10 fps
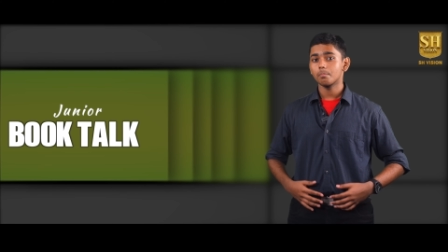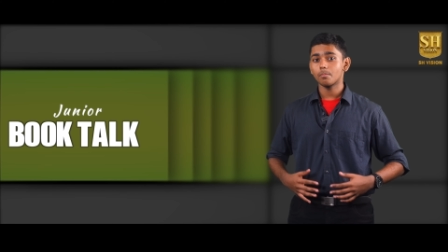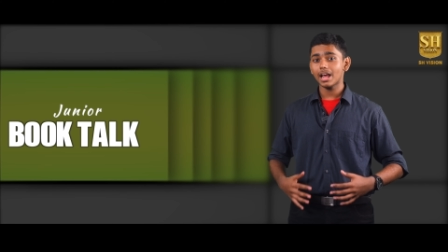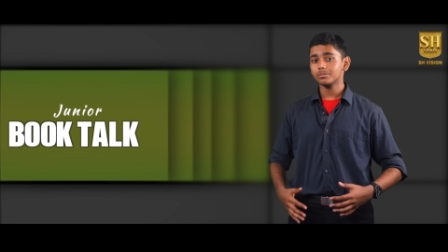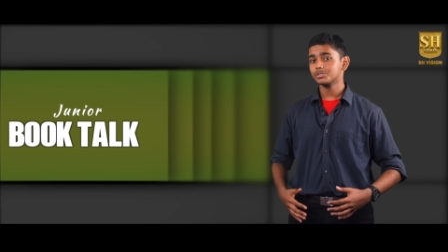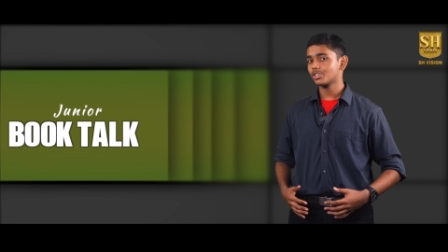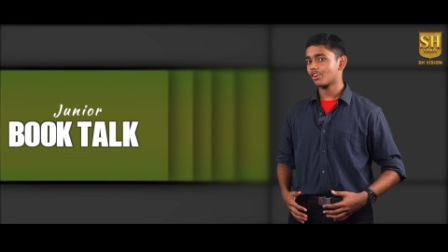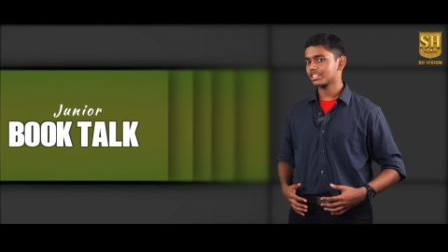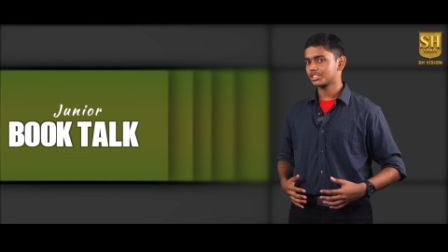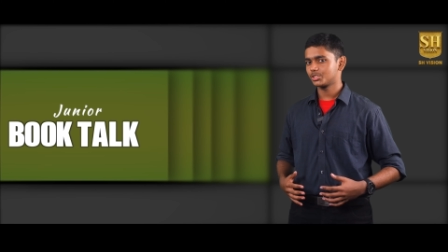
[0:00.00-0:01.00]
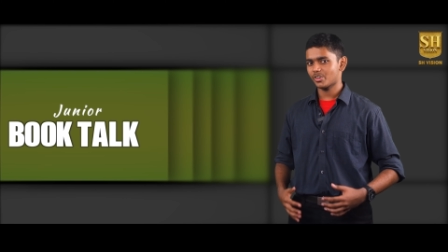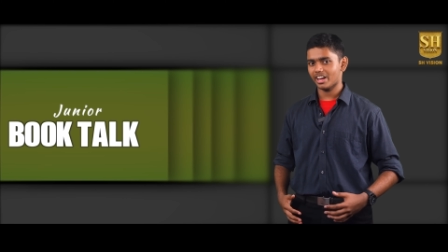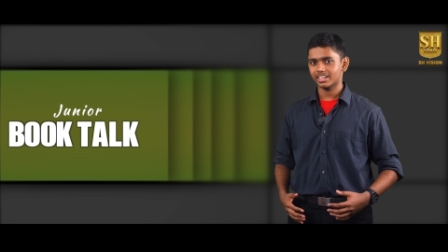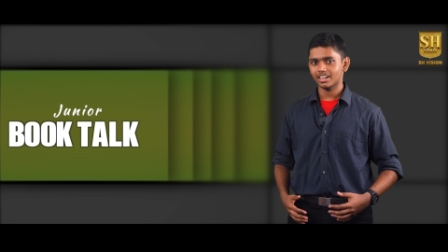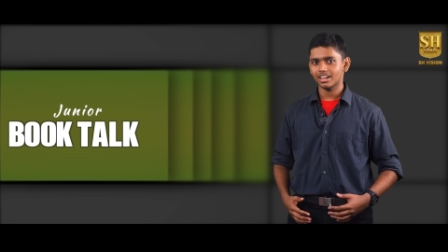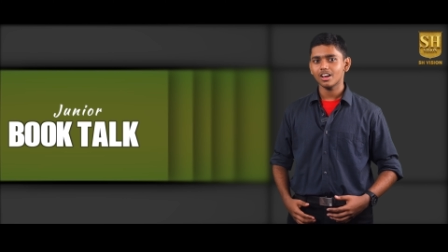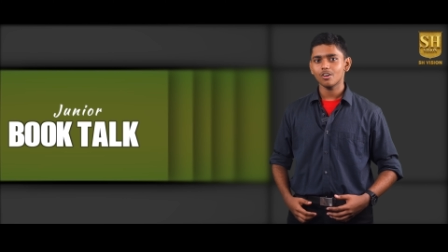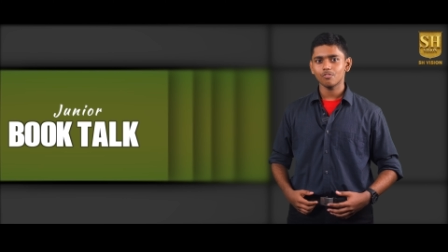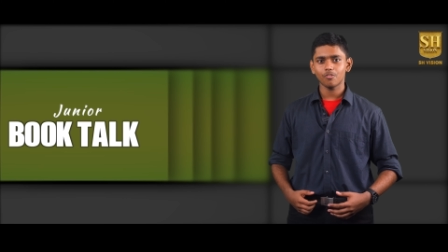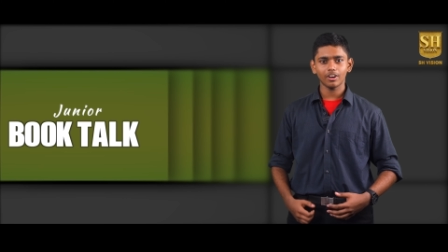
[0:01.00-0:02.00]
Bram Stoker's Dracula,
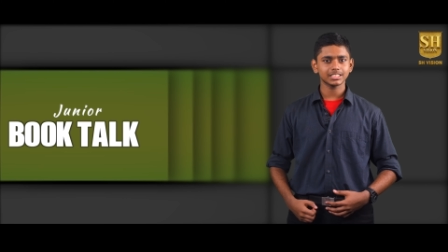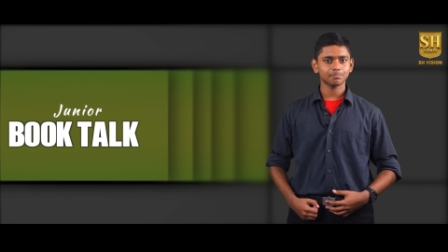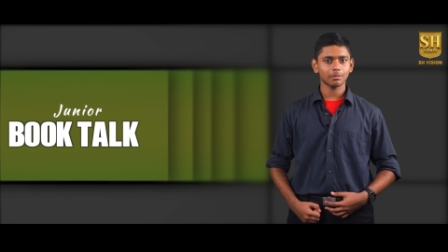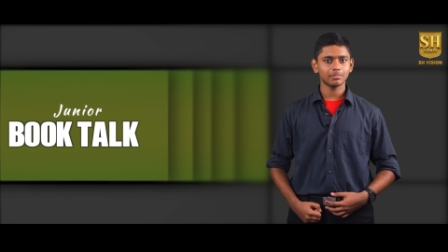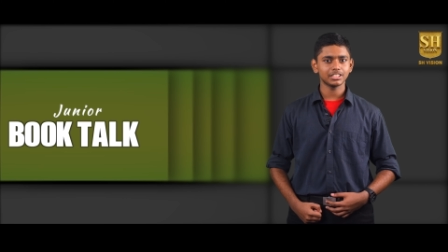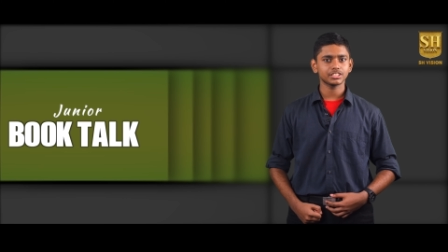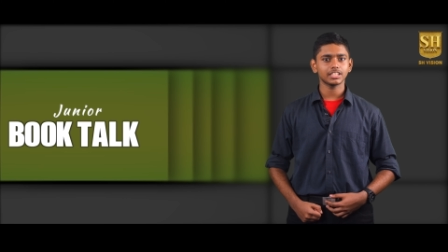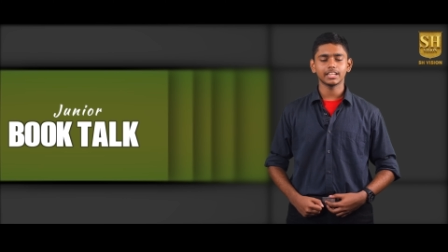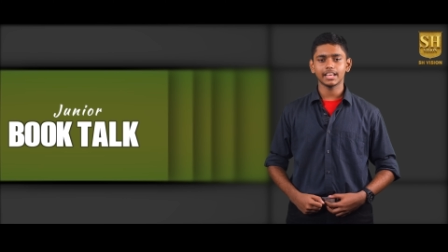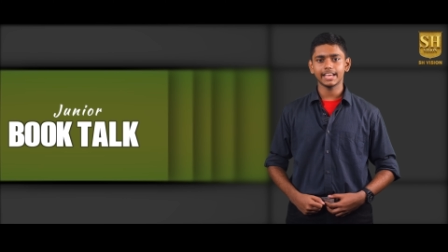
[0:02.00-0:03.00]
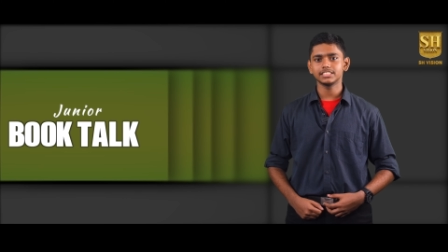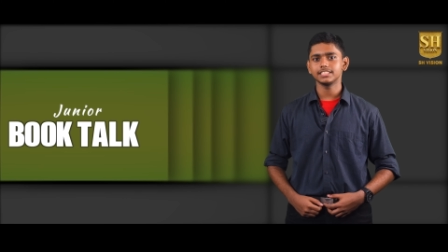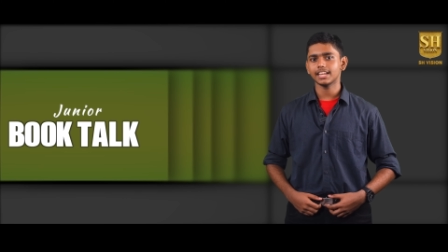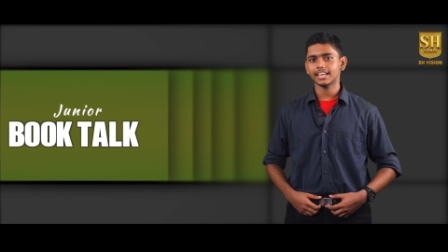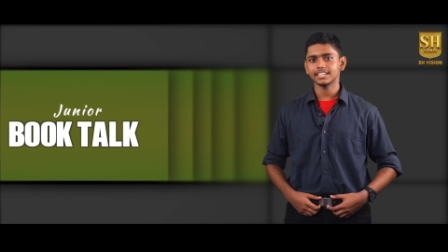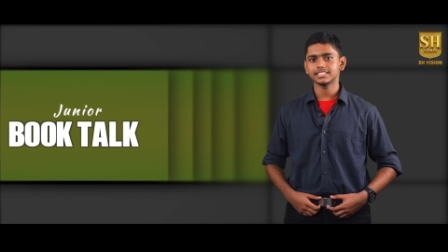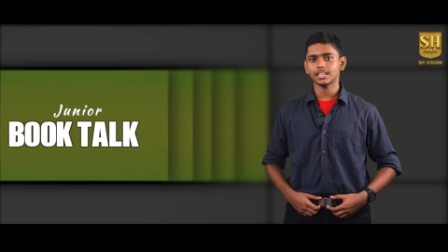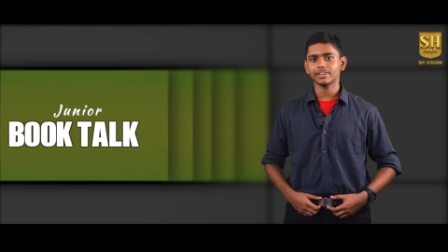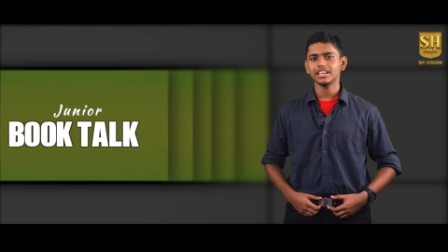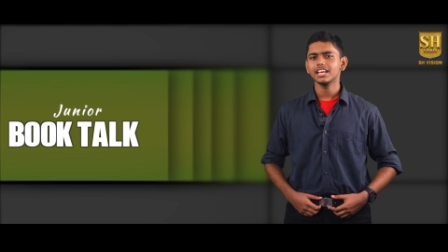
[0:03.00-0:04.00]
first published in
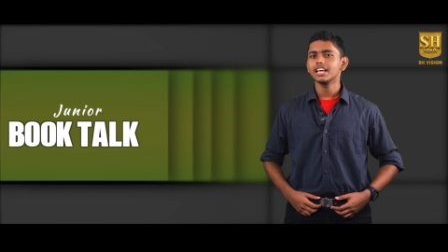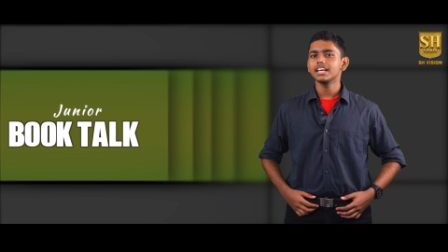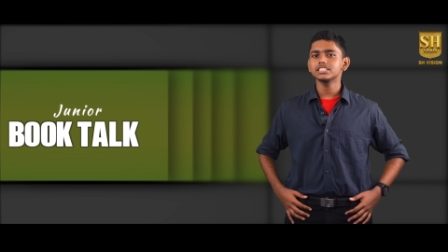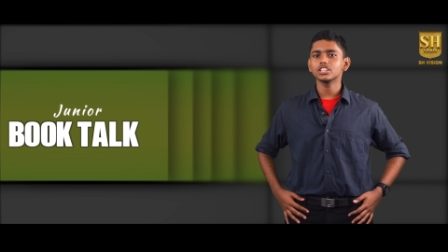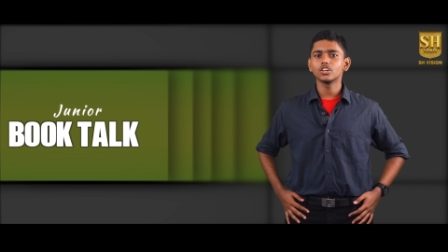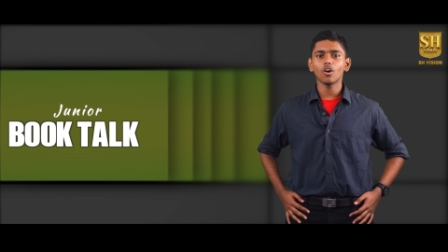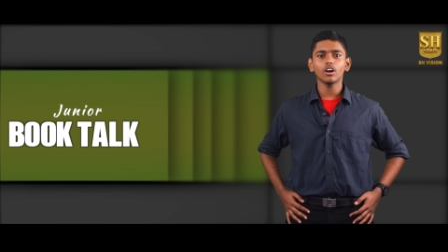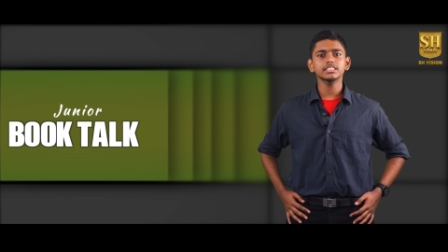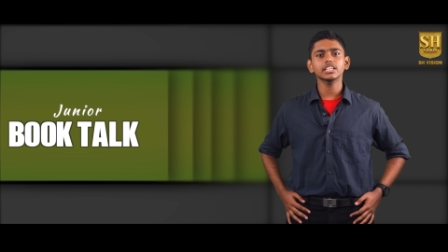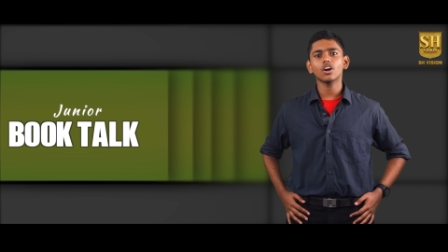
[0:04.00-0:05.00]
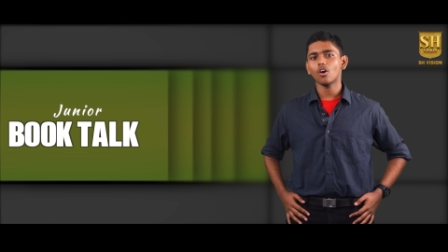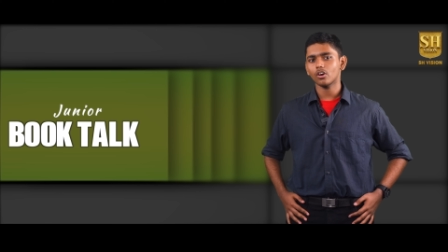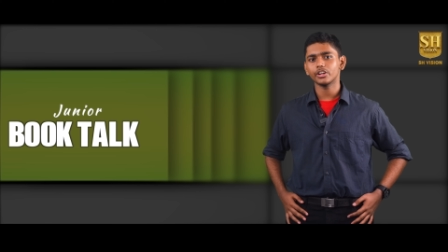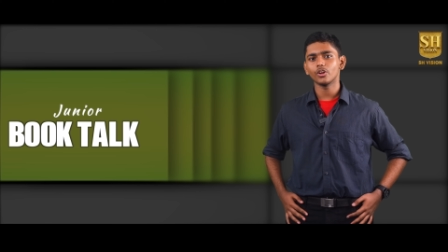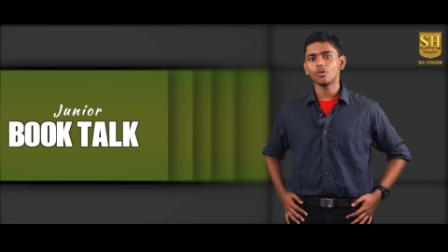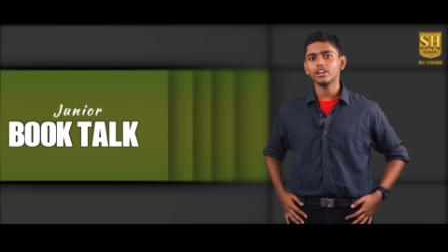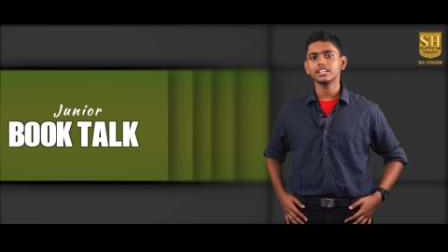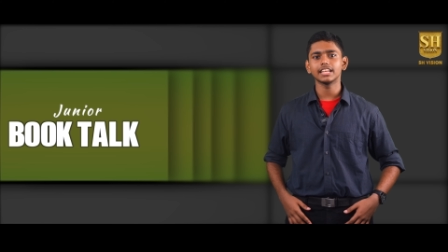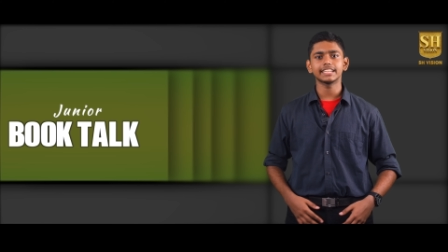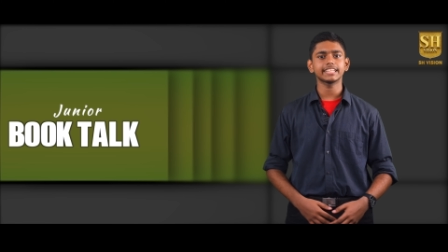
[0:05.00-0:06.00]
1897, is a gothic horror novel
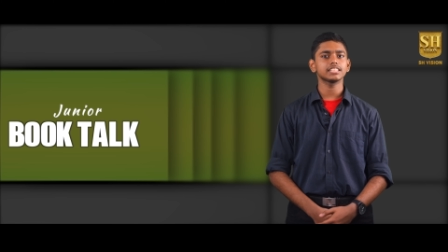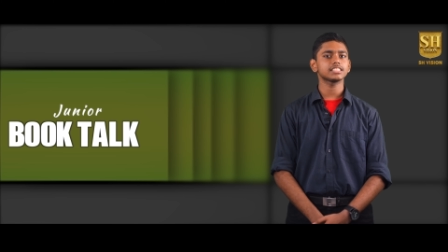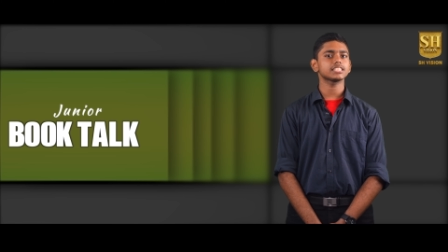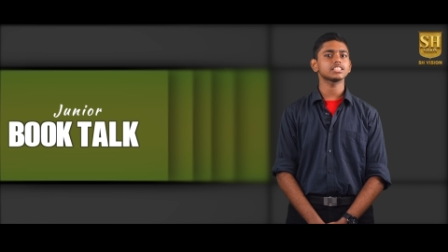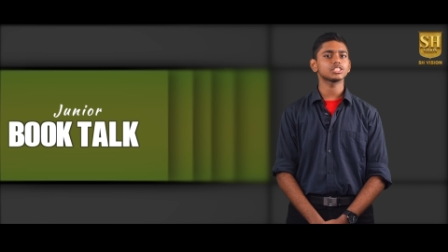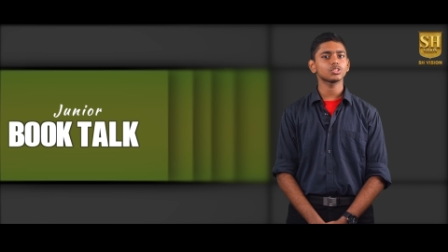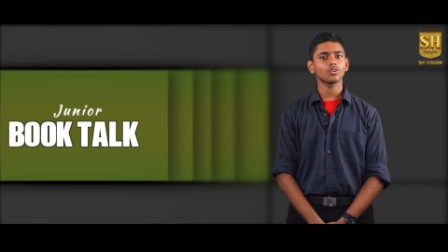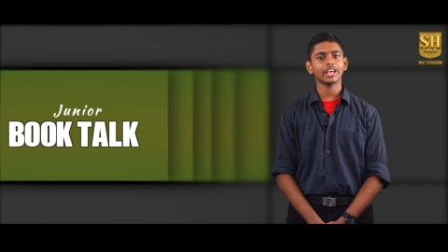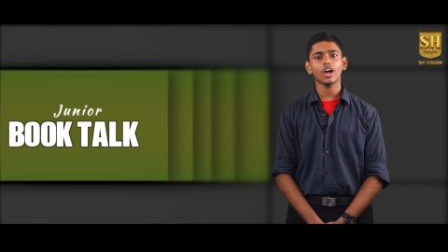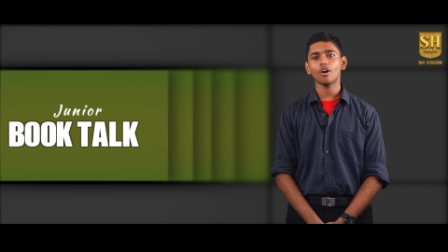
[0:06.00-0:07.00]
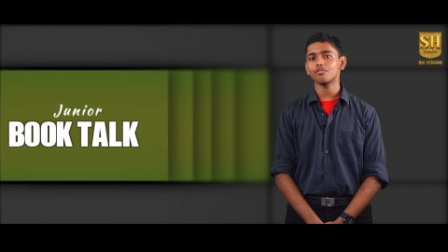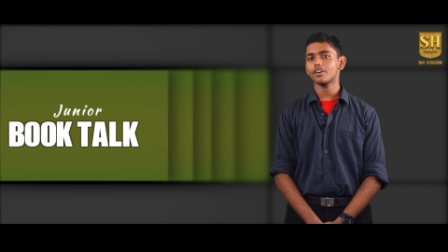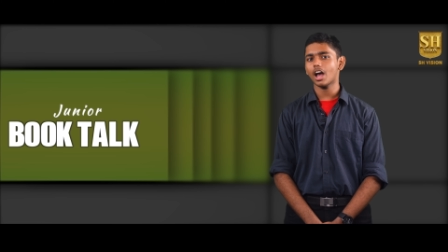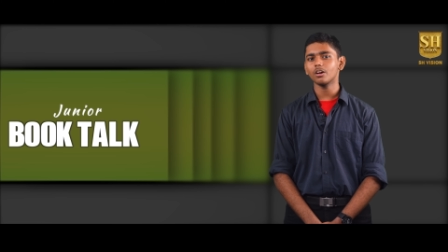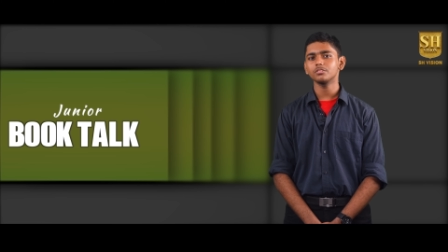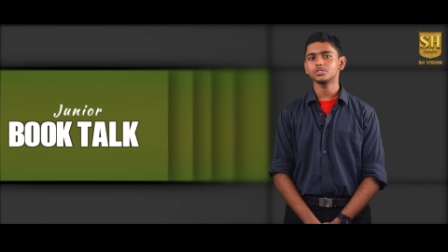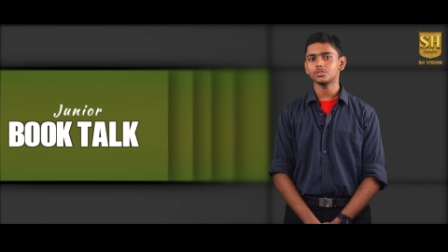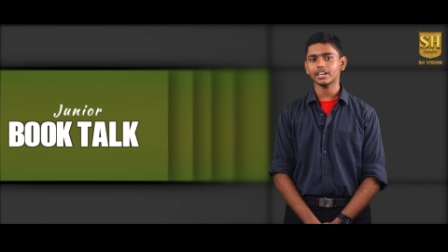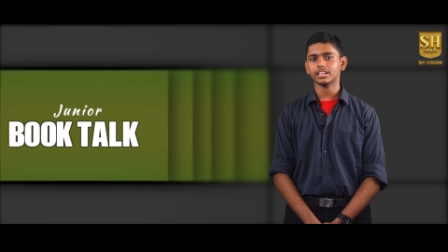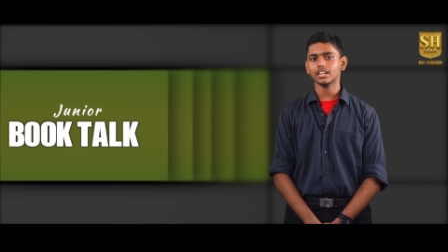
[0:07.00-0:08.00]
that tells us the story of Count
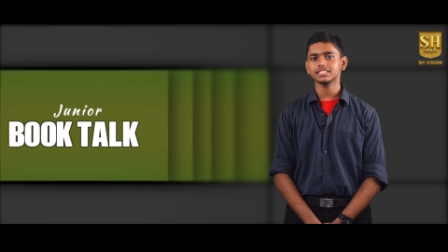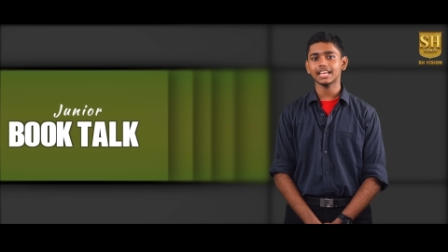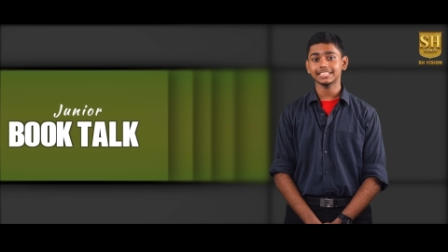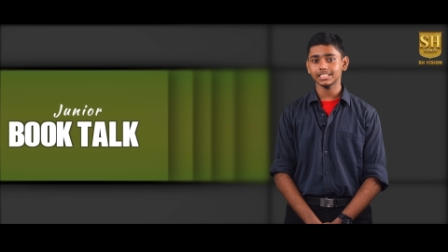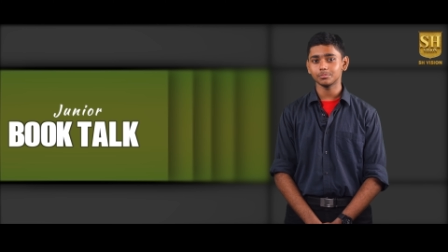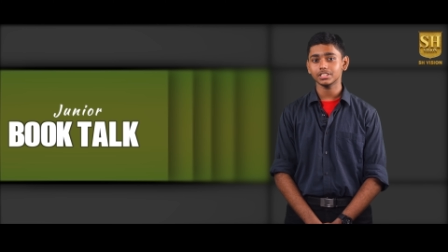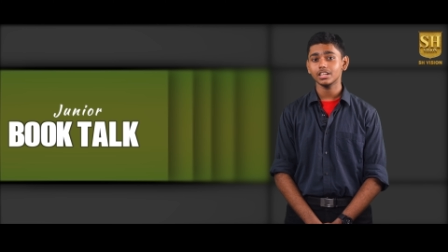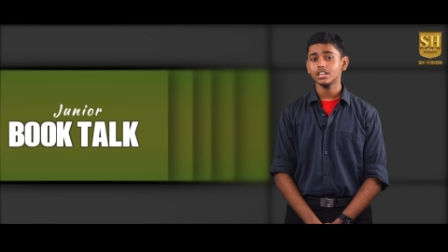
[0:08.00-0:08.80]
Dracula's attempt